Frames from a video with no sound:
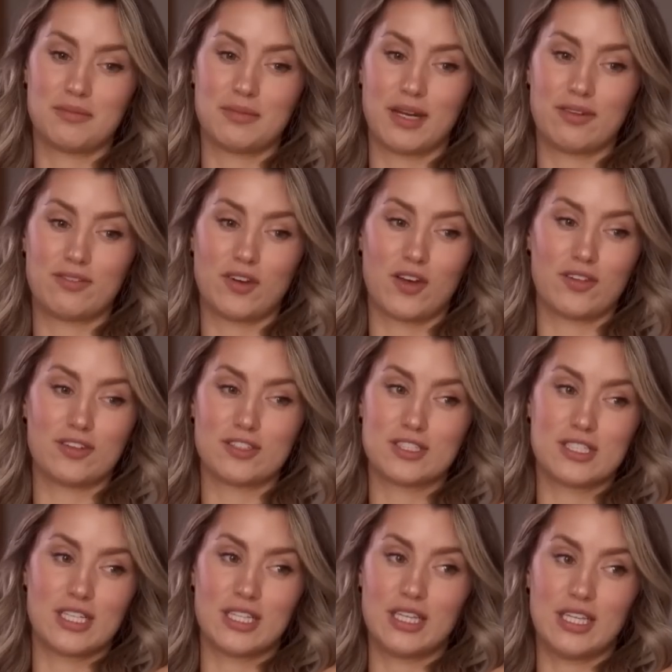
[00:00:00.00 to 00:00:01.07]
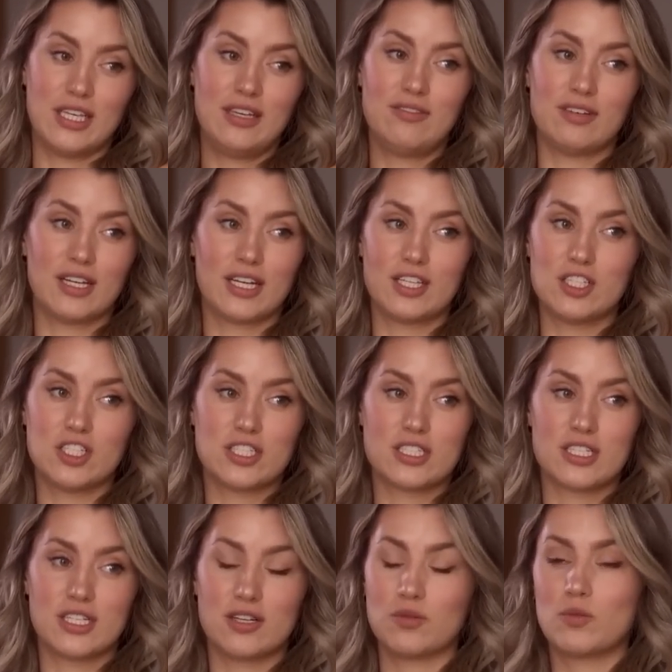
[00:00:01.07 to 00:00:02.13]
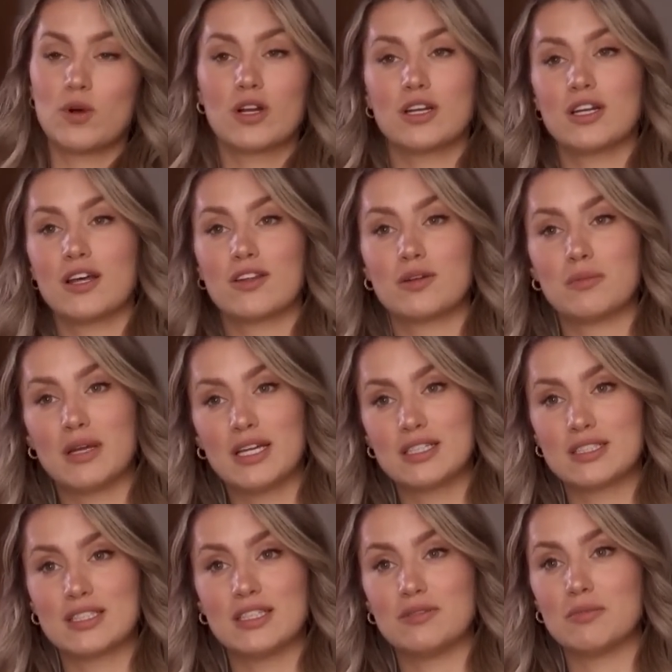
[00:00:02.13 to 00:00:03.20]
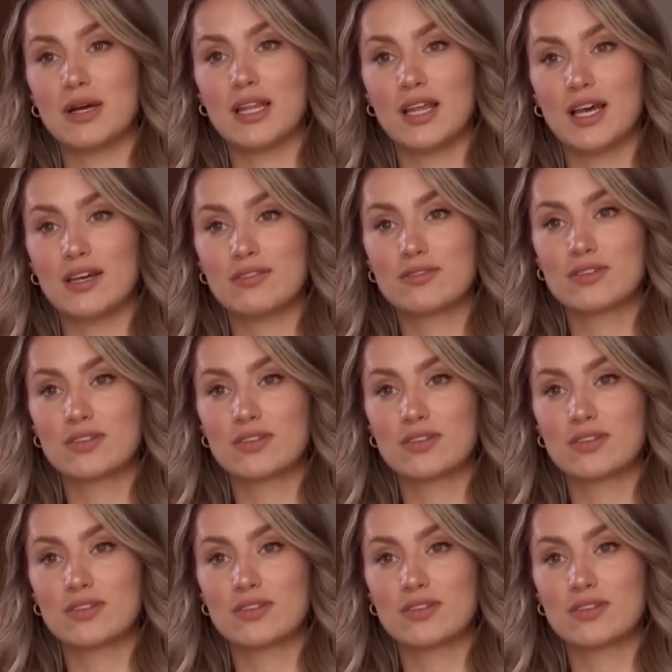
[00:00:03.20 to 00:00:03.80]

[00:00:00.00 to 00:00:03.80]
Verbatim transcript: my fathers did leave and I just didn't want another man to leave my life.